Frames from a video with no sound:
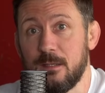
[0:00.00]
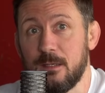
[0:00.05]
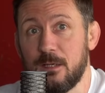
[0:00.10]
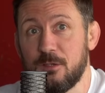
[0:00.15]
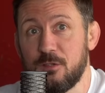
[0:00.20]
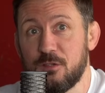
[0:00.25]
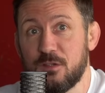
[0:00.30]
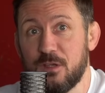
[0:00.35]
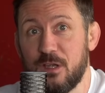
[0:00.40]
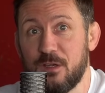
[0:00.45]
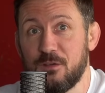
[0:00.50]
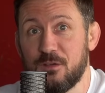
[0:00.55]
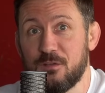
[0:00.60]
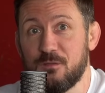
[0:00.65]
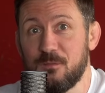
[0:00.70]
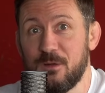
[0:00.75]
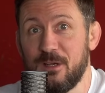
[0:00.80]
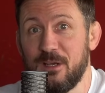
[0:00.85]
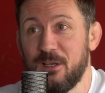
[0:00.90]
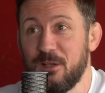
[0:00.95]
I
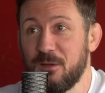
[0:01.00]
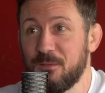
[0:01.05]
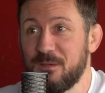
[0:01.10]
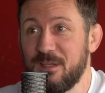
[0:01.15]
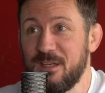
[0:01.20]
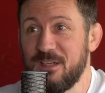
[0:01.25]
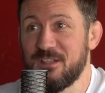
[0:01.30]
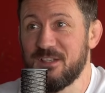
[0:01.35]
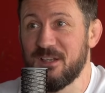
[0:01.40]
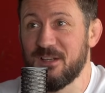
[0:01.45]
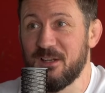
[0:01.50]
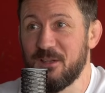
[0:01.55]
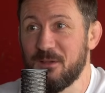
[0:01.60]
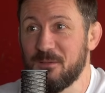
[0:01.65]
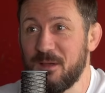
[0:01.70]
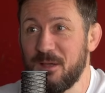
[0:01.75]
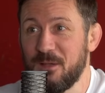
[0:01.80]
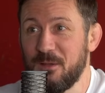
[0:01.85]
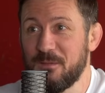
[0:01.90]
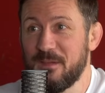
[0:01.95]
just really love teaching. I
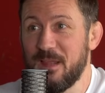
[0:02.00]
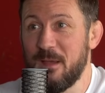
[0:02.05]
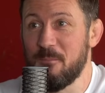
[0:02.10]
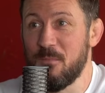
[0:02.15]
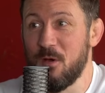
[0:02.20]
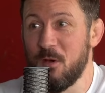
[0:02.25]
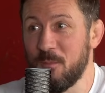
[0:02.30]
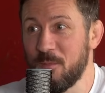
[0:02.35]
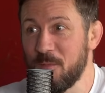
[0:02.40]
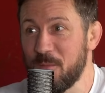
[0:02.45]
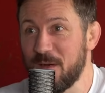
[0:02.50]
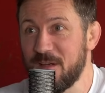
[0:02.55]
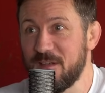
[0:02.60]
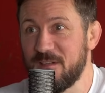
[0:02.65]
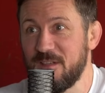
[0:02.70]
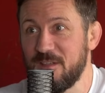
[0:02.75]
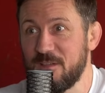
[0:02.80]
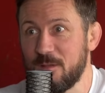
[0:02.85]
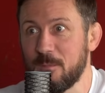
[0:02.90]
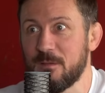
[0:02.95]
love that moment where you
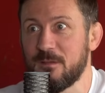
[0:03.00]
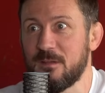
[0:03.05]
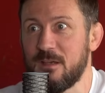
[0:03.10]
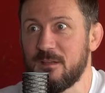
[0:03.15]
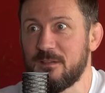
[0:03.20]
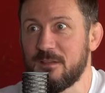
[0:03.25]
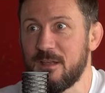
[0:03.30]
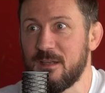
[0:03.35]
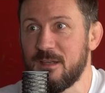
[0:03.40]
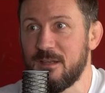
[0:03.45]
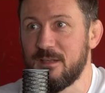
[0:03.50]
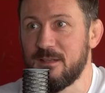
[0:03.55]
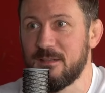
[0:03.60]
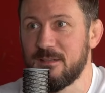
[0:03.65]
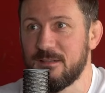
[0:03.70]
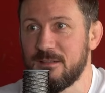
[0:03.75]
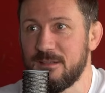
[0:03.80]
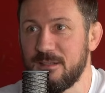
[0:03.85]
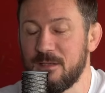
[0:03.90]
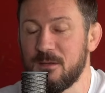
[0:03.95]
see someone's eyes kind of
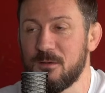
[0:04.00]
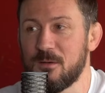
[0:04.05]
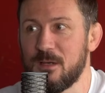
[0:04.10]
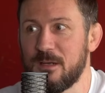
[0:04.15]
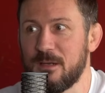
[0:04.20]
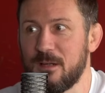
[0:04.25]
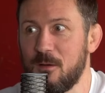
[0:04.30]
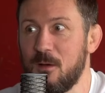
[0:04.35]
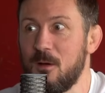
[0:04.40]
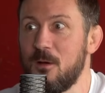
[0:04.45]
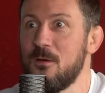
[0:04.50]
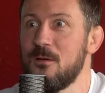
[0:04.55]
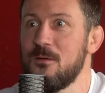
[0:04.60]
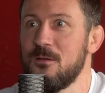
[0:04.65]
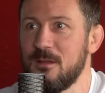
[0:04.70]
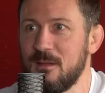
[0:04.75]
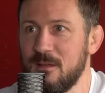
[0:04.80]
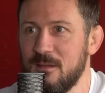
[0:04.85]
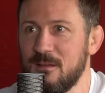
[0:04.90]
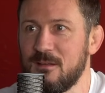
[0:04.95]
go,
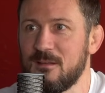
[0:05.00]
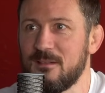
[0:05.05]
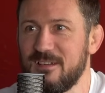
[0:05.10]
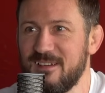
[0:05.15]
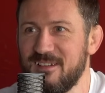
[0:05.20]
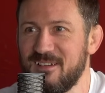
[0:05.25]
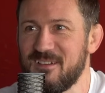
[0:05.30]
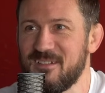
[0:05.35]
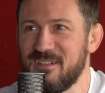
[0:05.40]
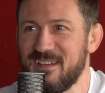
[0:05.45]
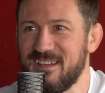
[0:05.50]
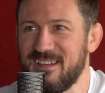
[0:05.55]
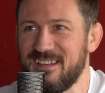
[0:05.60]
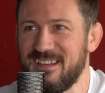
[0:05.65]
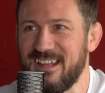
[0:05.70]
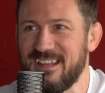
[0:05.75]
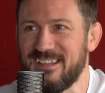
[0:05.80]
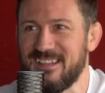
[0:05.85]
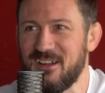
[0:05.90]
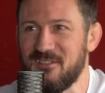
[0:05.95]
oh yeah, you
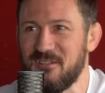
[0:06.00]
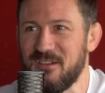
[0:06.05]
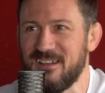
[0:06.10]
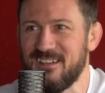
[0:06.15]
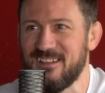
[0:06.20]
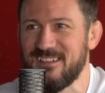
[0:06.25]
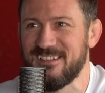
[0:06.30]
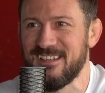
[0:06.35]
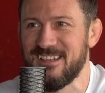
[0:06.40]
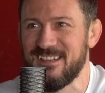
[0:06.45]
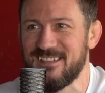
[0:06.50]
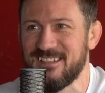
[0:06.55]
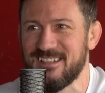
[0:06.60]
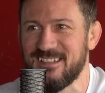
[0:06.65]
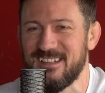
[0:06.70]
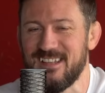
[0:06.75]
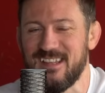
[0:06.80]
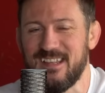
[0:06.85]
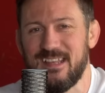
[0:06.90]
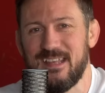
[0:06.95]
get that
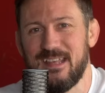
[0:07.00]
realization.